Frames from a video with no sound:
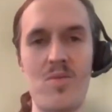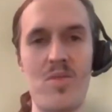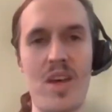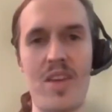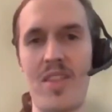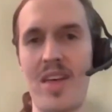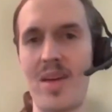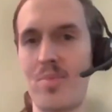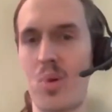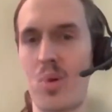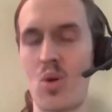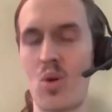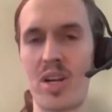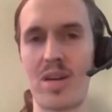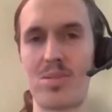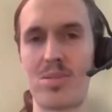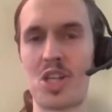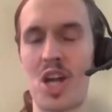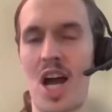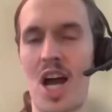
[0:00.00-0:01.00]
Then they
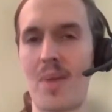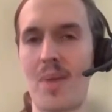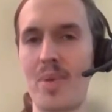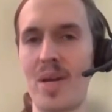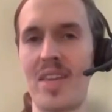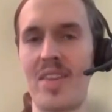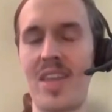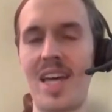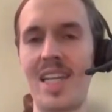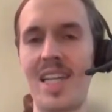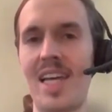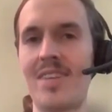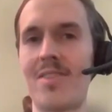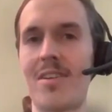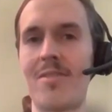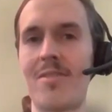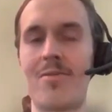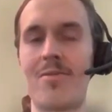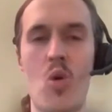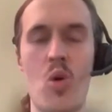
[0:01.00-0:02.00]
board up shop and they
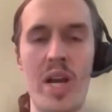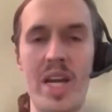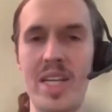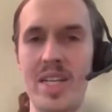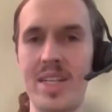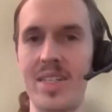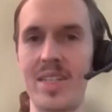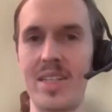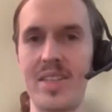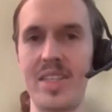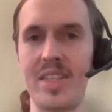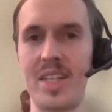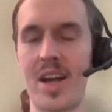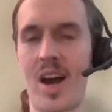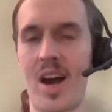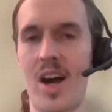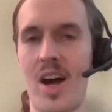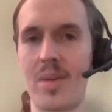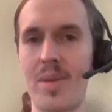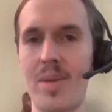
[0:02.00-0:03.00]
leave a void in the
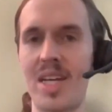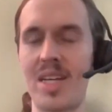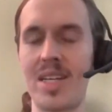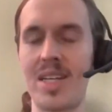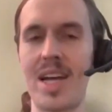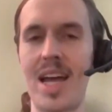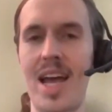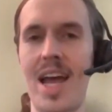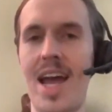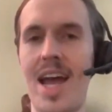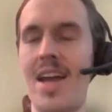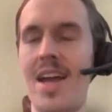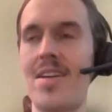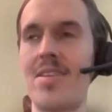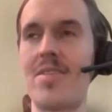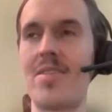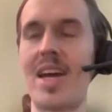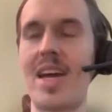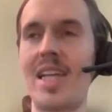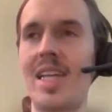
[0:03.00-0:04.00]
economy
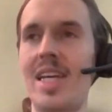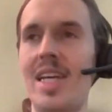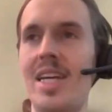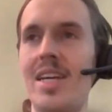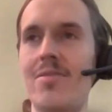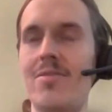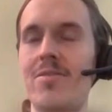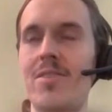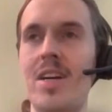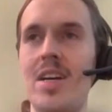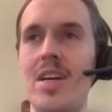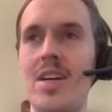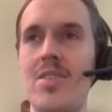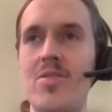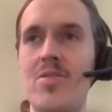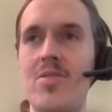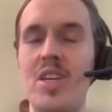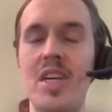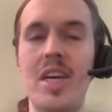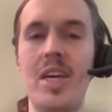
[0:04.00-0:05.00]
and they leave
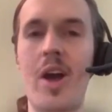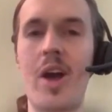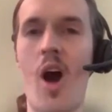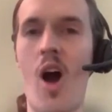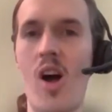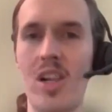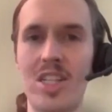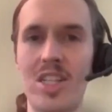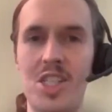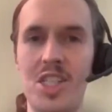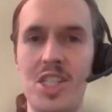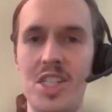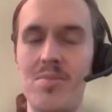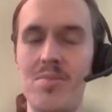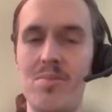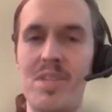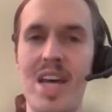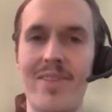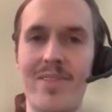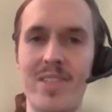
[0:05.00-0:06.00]
the
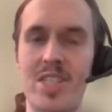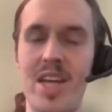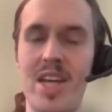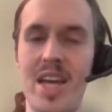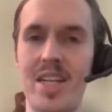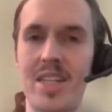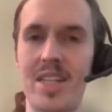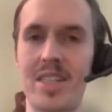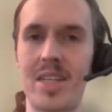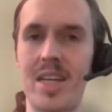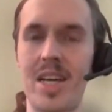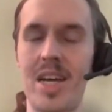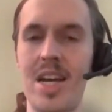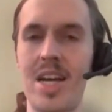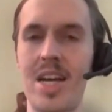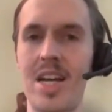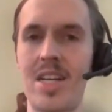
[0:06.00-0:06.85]
ecology devastated.